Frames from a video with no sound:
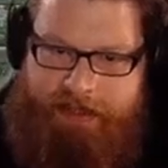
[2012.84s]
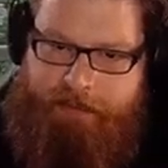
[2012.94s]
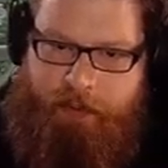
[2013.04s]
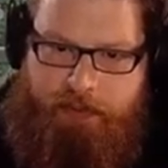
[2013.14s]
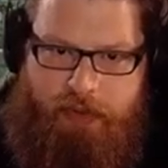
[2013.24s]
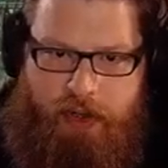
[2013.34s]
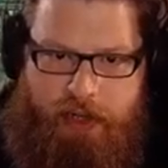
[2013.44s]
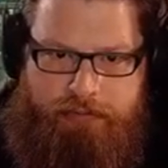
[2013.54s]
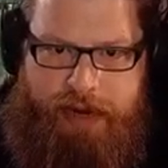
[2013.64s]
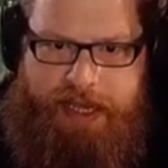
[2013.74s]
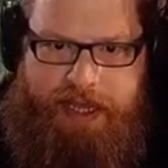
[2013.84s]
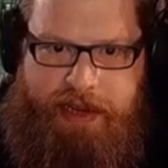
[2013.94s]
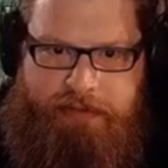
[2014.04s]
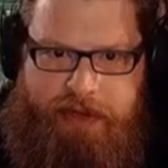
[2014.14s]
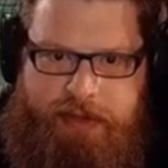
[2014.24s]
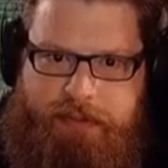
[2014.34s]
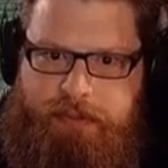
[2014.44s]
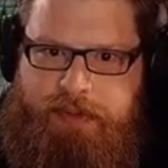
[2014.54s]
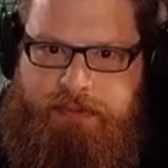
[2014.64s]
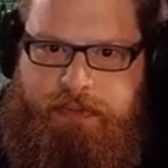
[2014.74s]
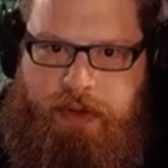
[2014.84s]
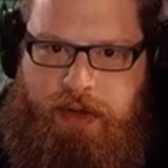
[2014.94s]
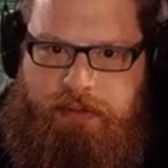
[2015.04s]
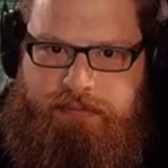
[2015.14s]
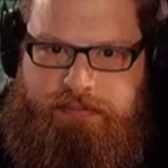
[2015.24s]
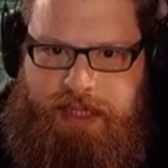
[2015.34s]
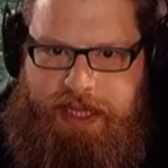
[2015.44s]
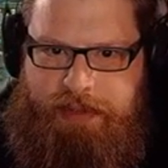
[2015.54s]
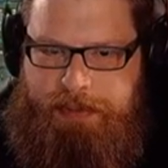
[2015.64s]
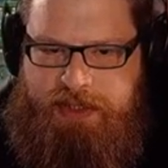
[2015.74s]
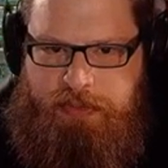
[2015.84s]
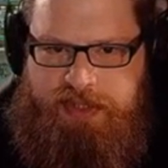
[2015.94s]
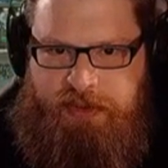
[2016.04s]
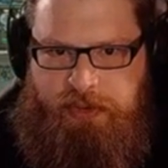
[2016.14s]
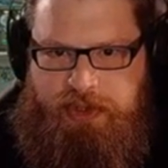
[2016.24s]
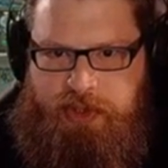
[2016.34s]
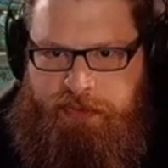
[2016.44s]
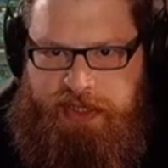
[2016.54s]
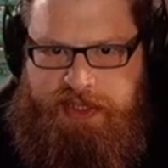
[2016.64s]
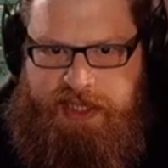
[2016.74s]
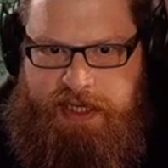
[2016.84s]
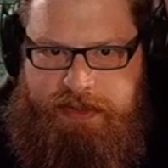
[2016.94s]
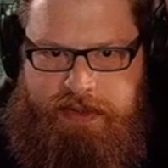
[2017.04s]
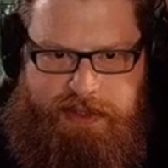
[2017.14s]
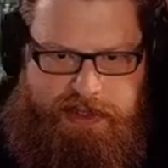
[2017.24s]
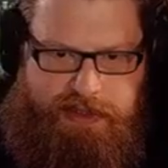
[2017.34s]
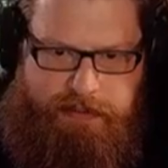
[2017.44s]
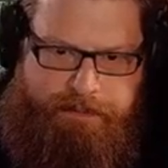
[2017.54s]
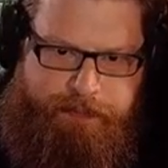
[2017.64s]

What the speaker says: We've got a rec area. We've got a place where we're still doing some of our science.